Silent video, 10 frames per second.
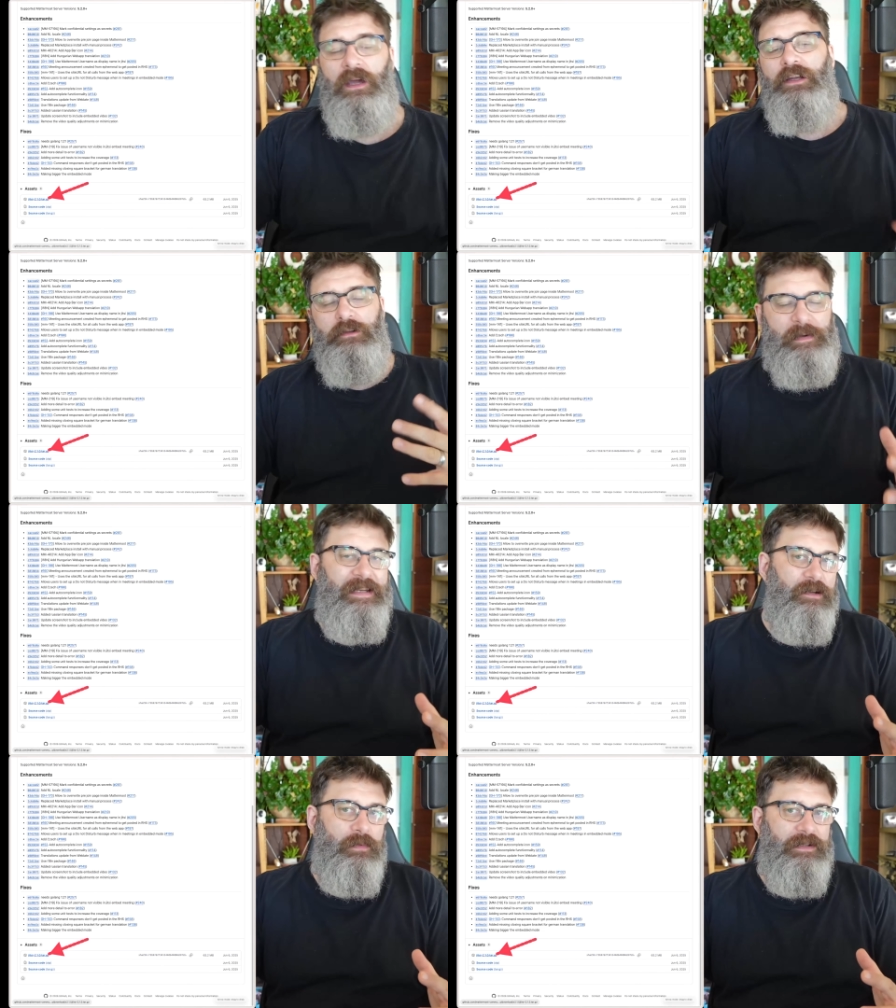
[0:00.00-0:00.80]

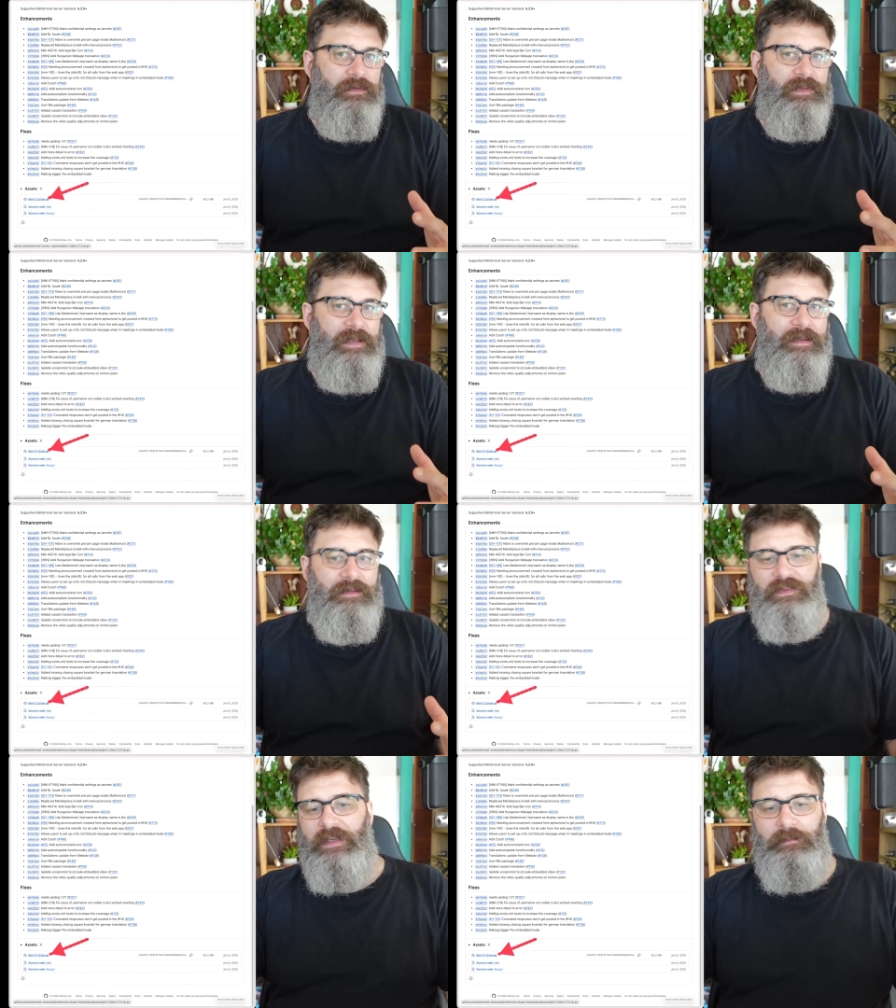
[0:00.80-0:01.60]
Depending on when you see
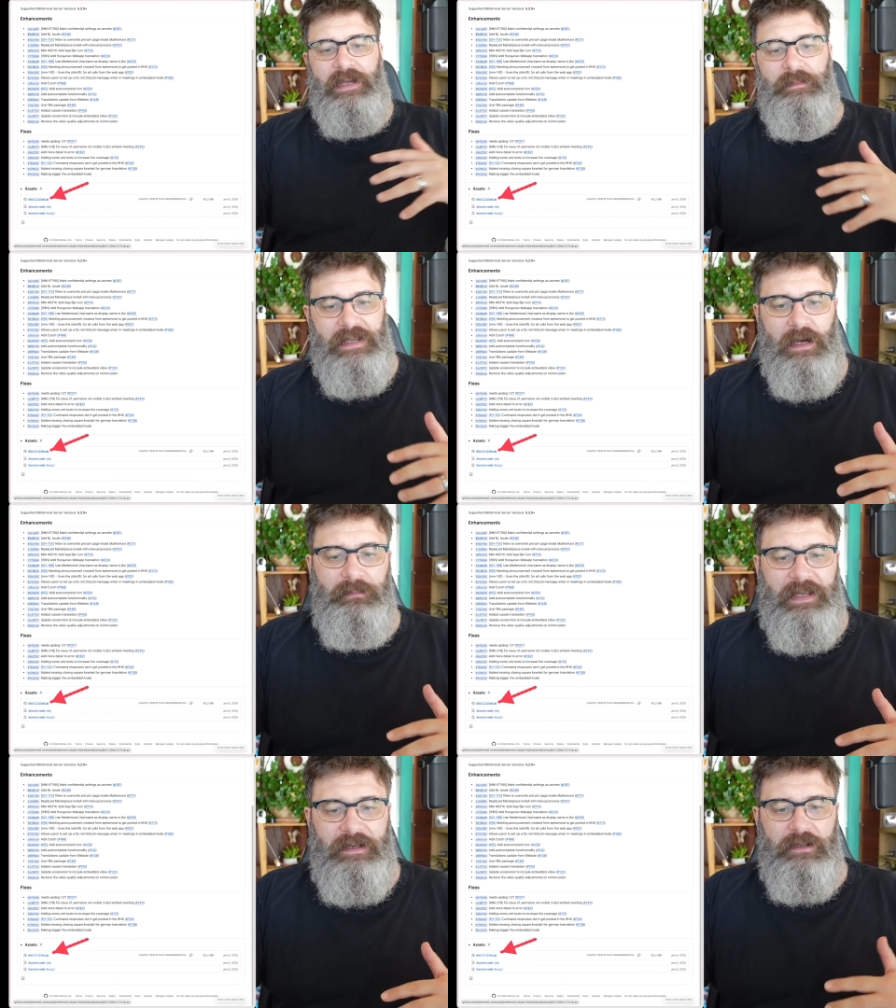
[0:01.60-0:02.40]
this, it may be
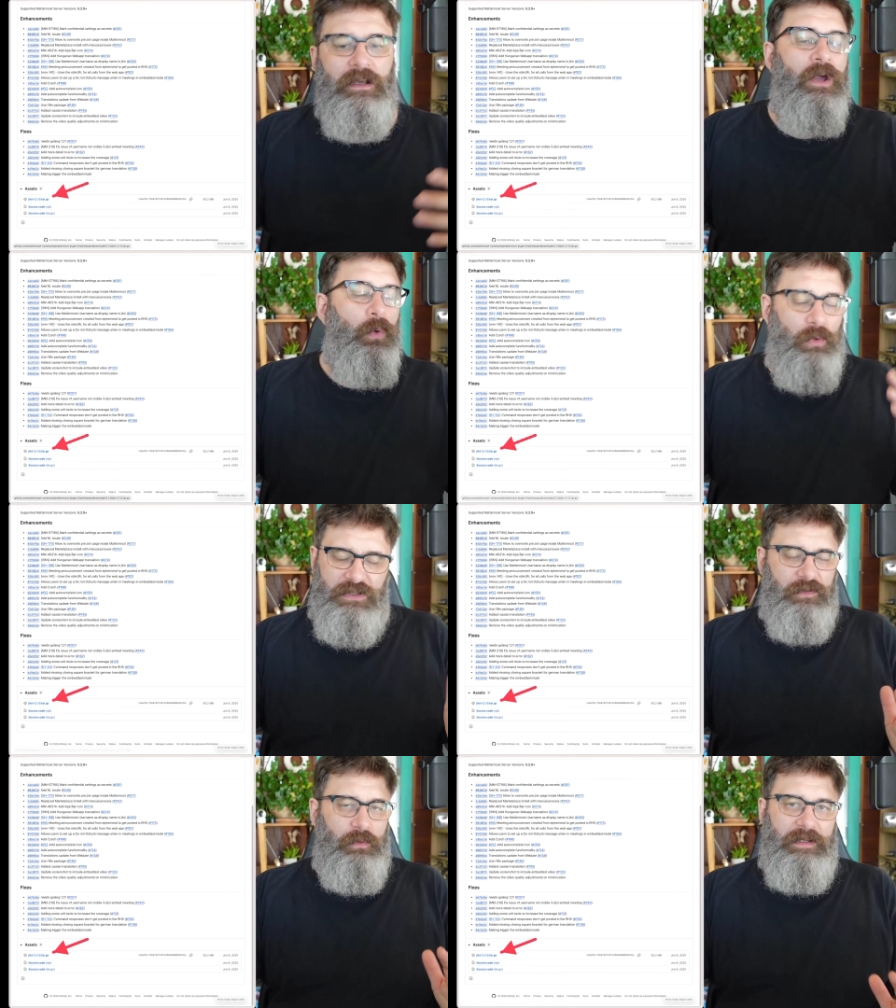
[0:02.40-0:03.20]
updated. We
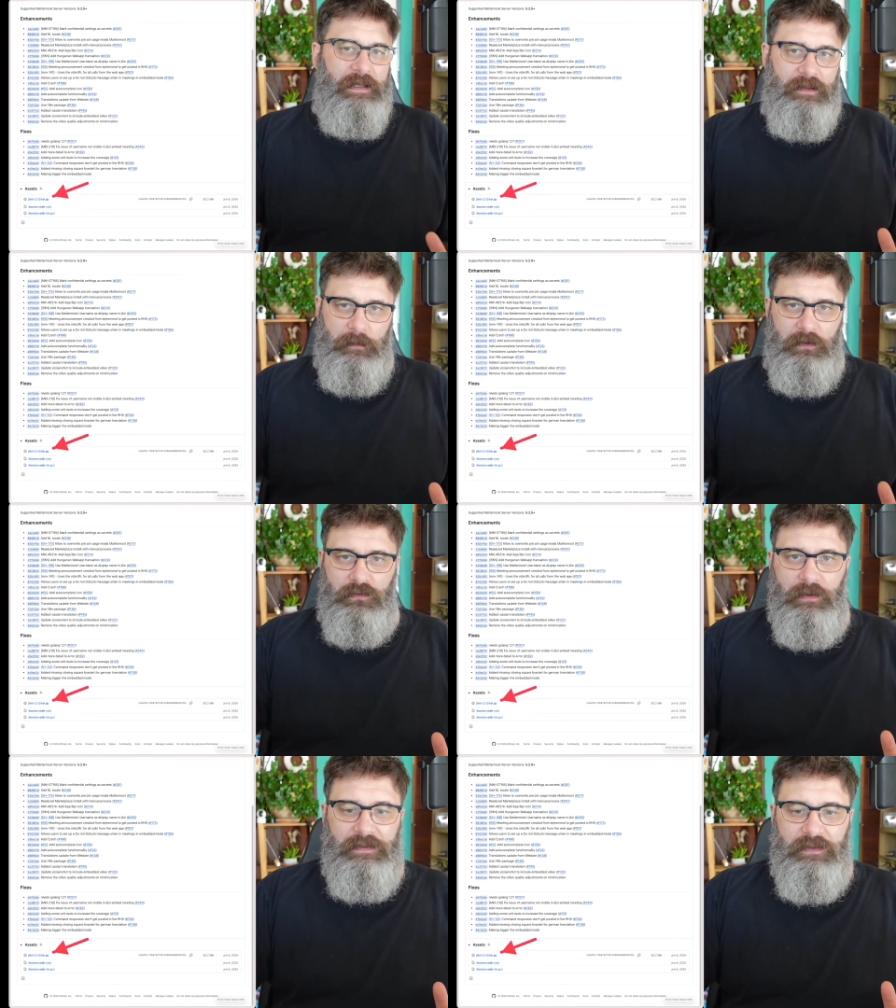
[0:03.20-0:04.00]
just want to get the most
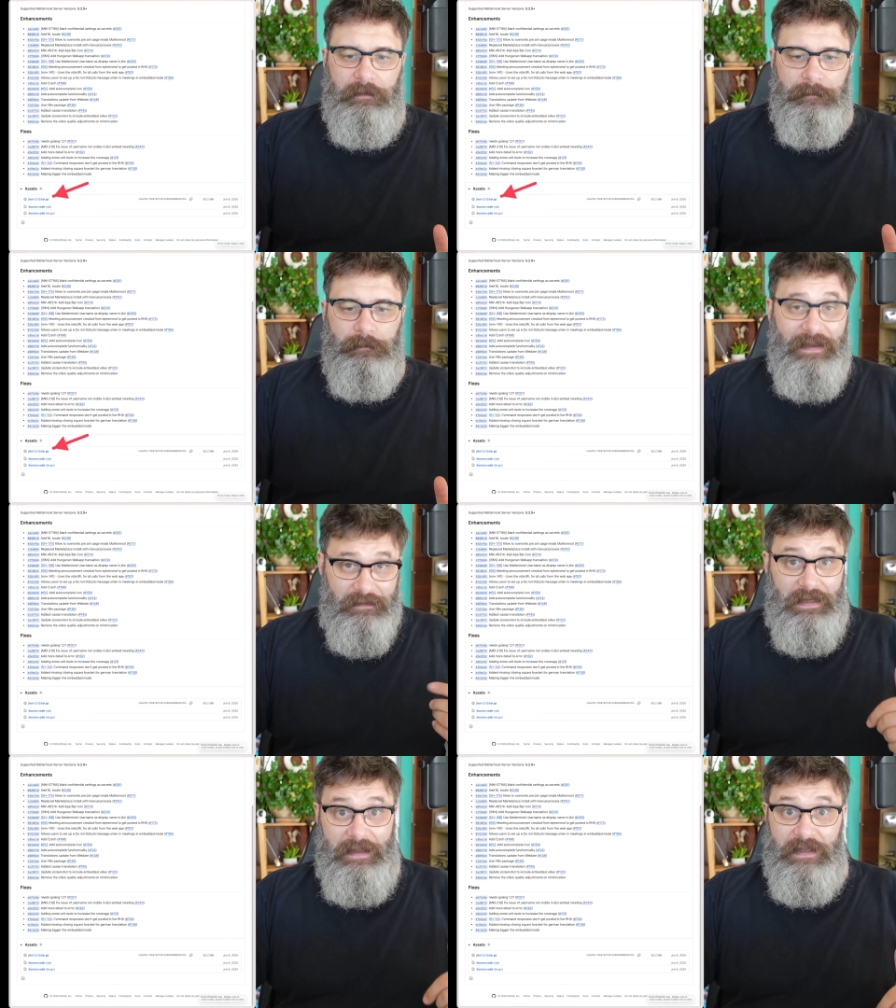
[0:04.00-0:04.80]
recent.
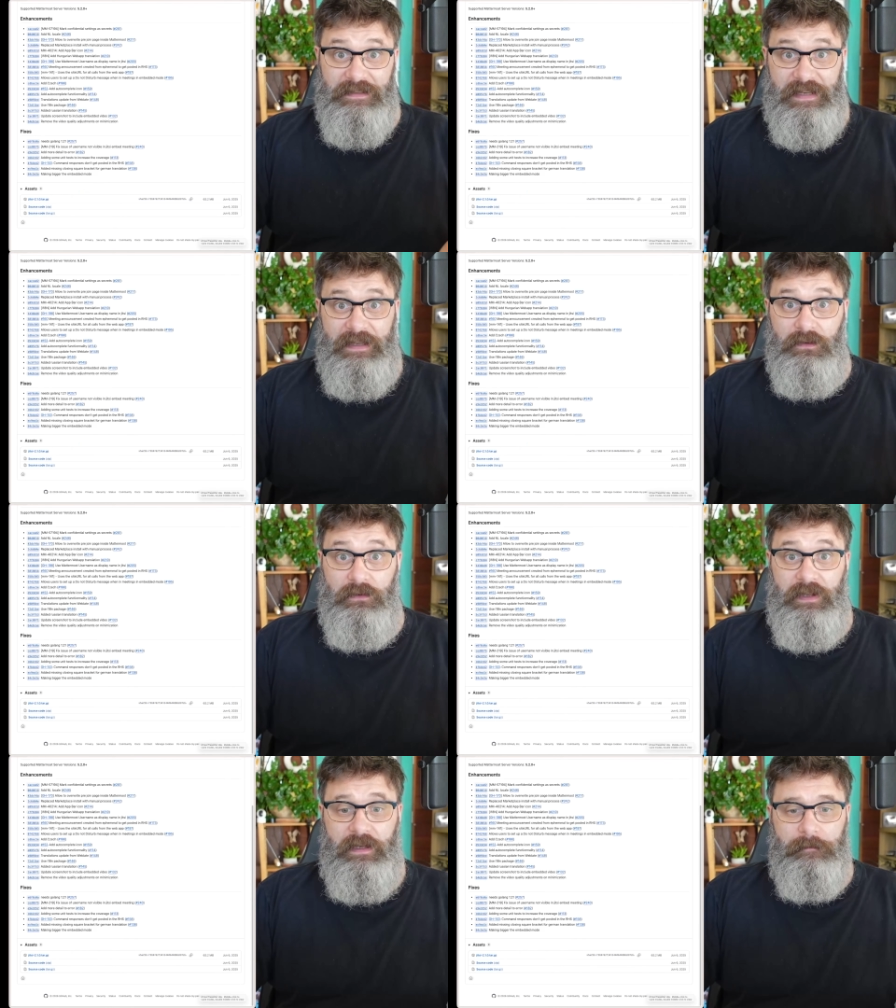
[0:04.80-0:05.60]
And then download
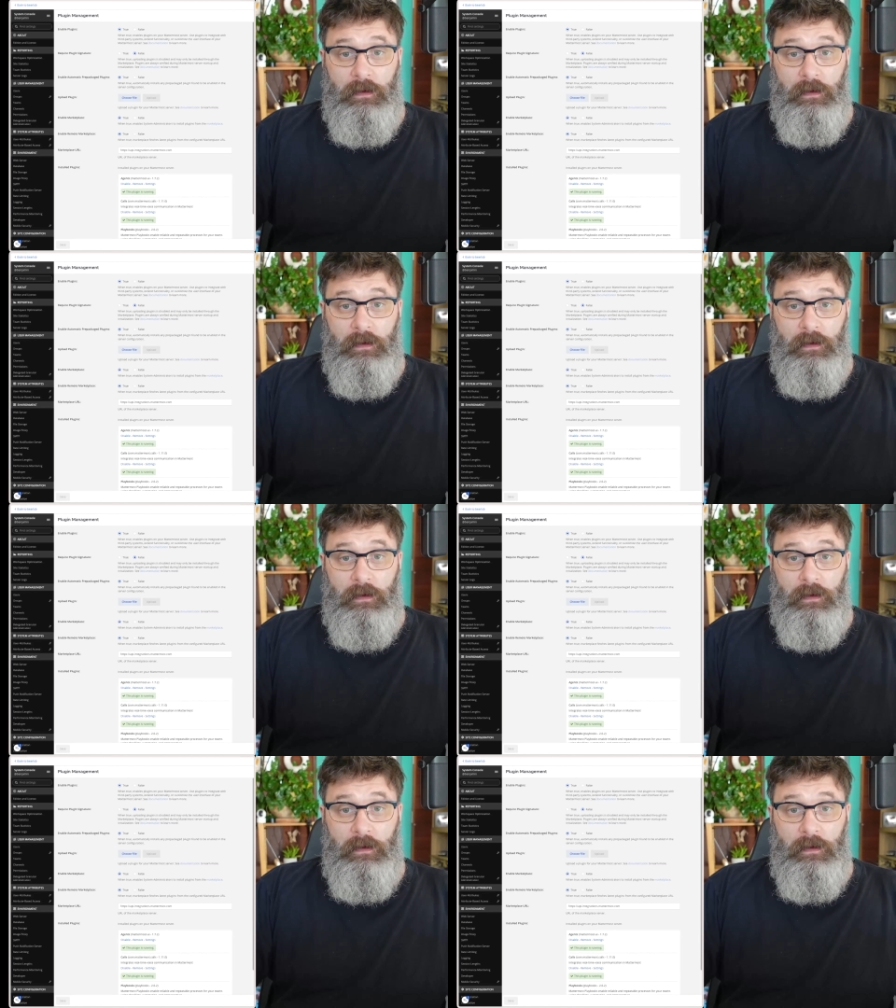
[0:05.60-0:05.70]
that.